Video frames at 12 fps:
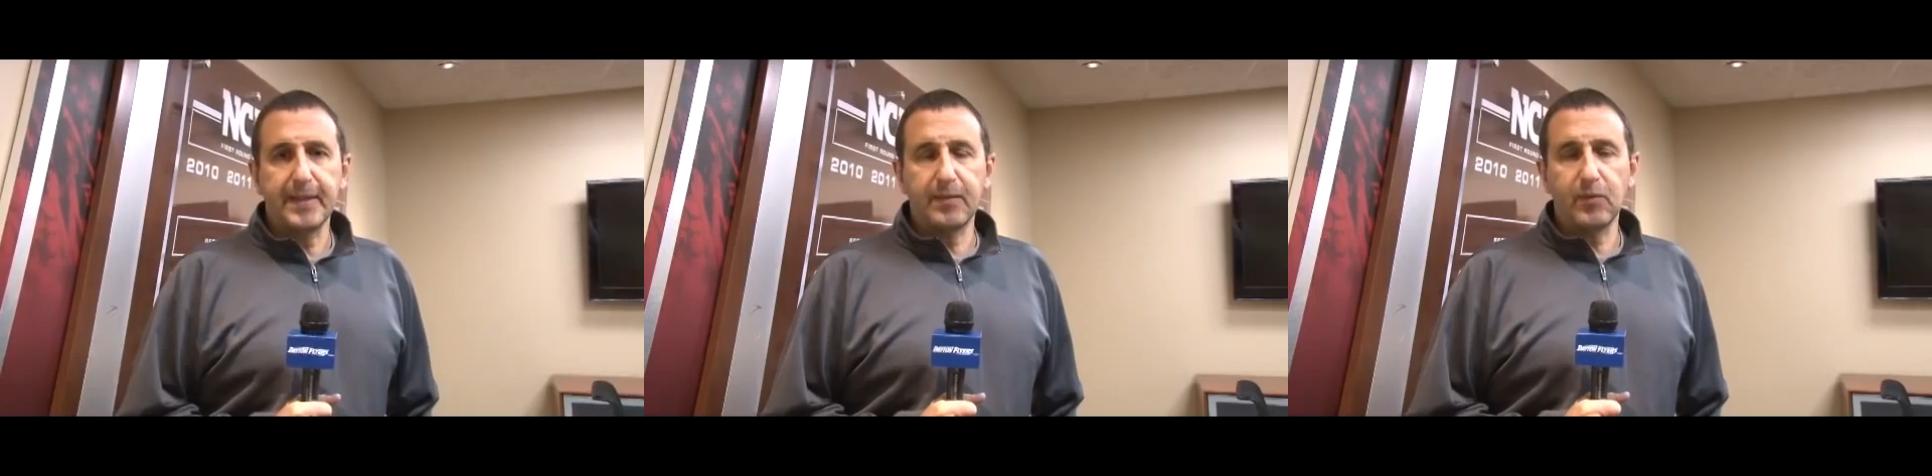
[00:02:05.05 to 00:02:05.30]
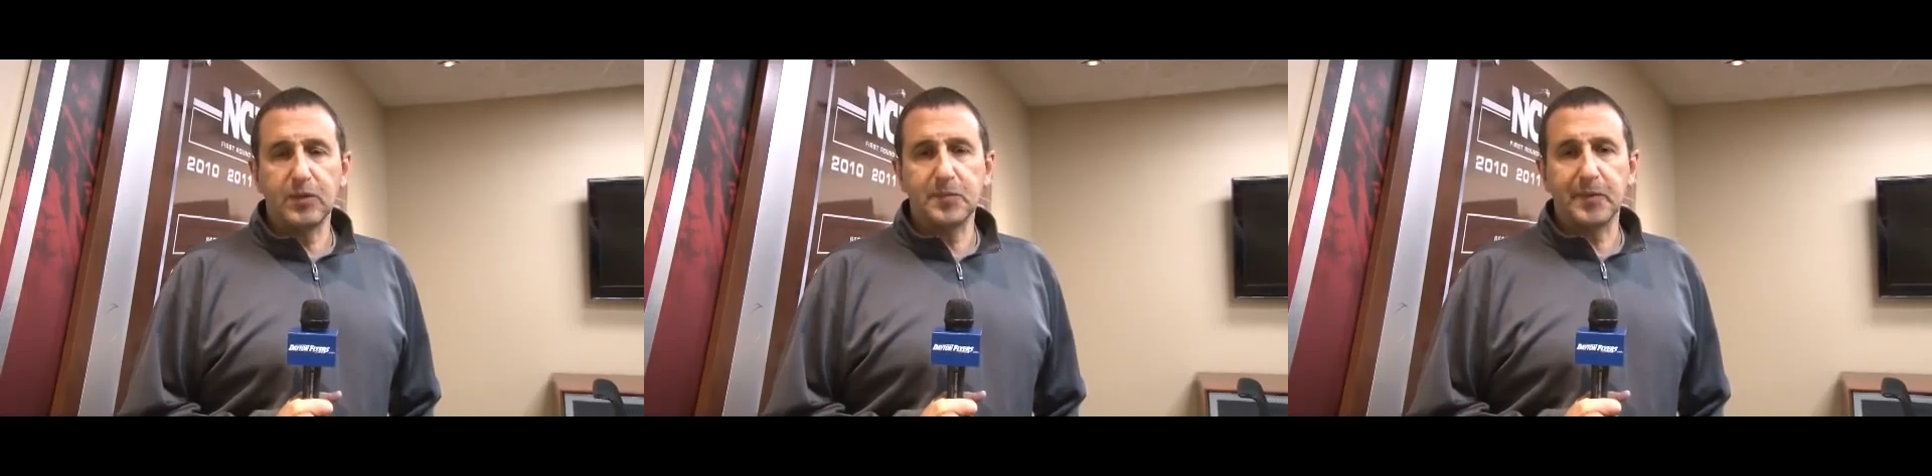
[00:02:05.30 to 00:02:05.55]

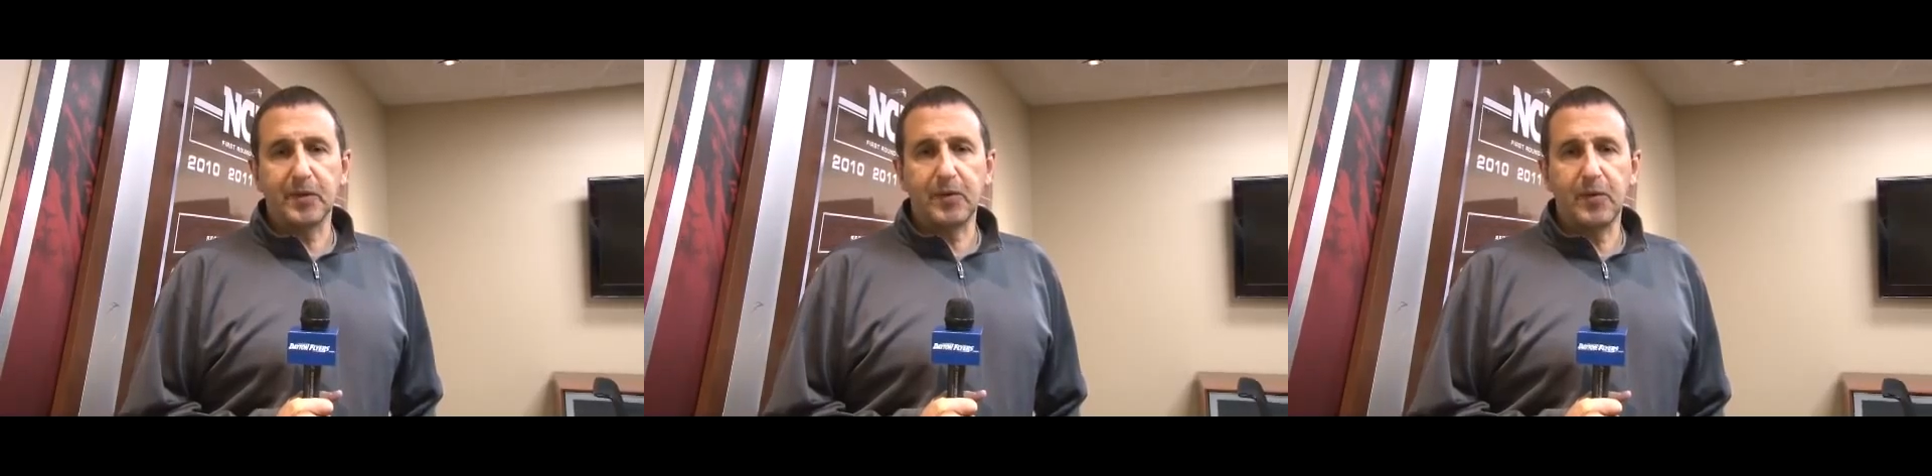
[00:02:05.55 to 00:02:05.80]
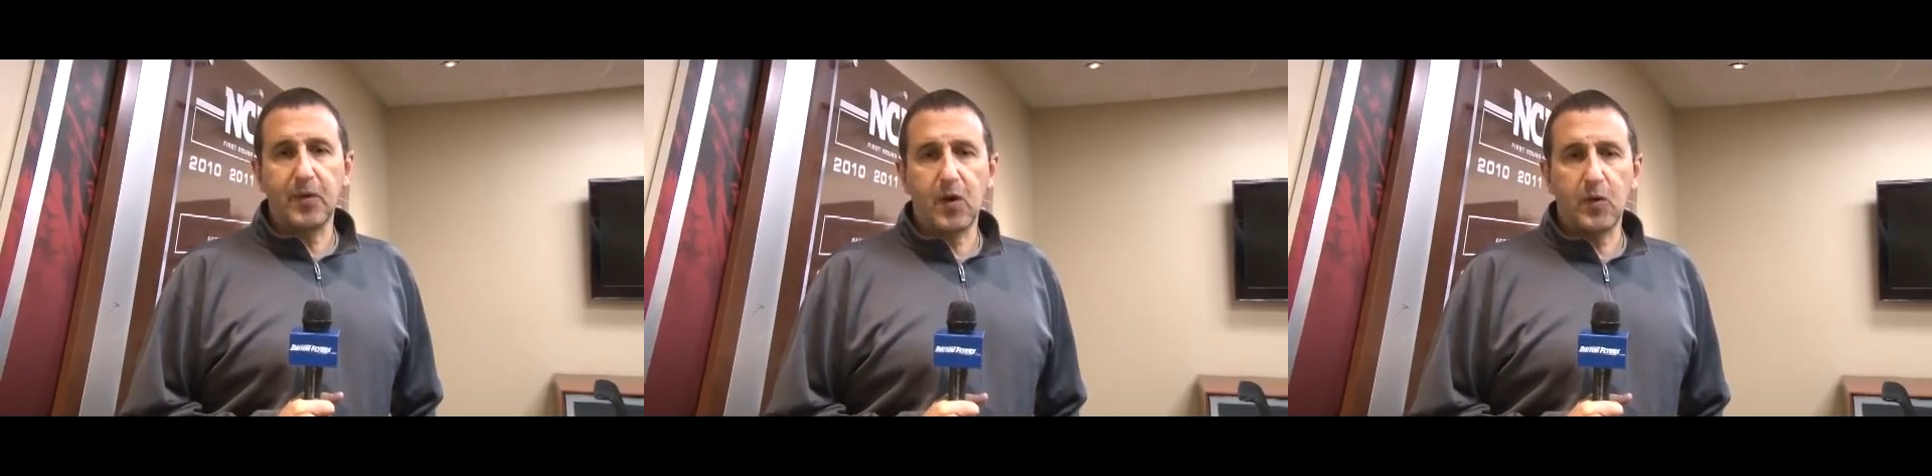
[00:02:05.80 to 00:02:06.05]
and what's been
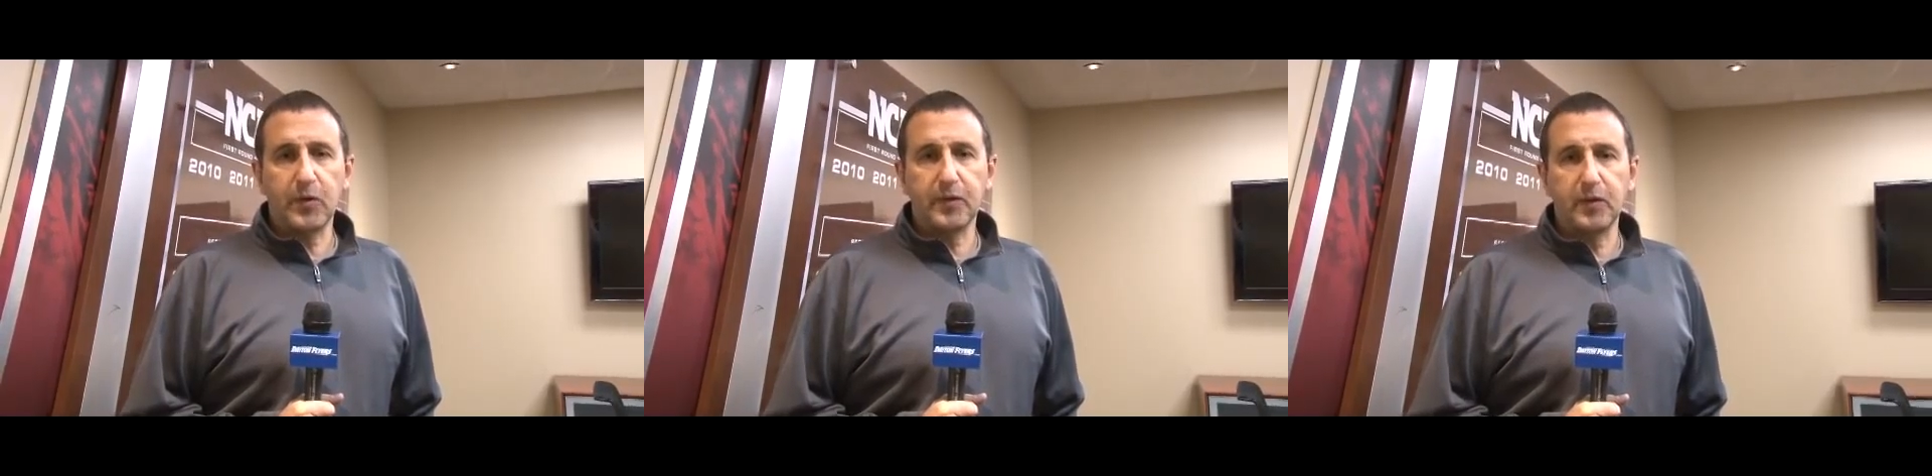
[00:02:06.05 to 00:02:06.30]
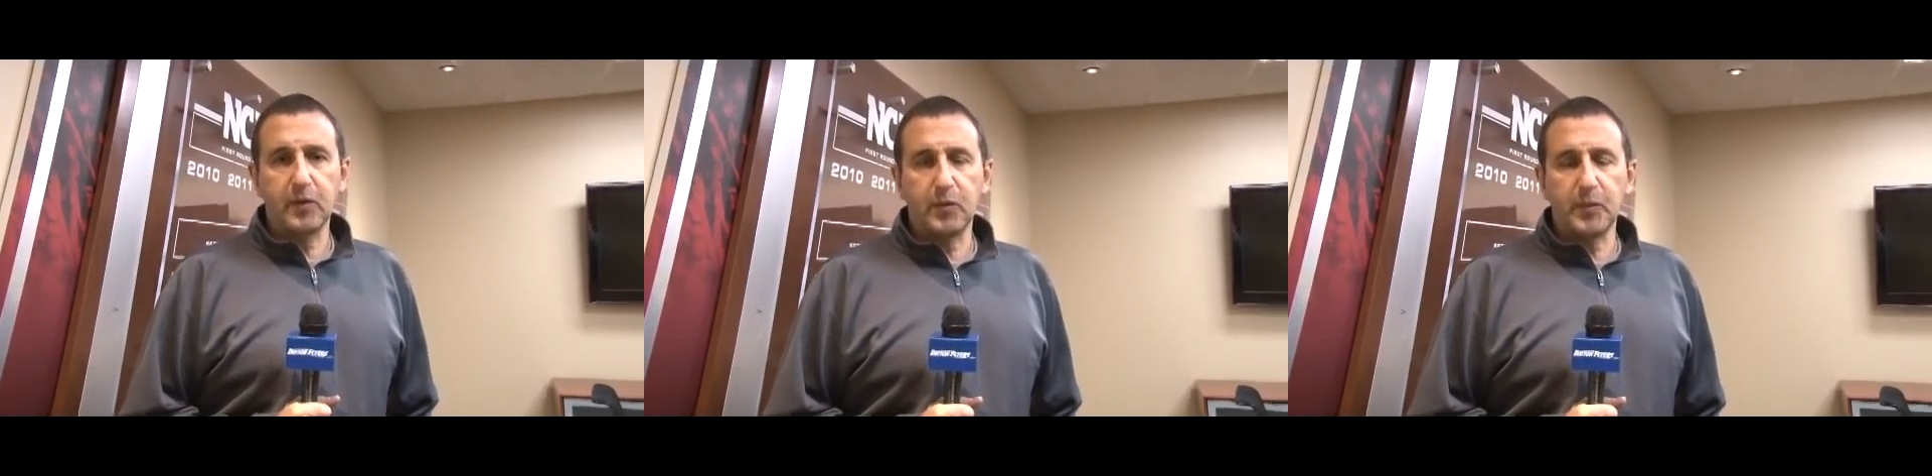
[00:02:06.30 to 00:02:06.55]
going on with you,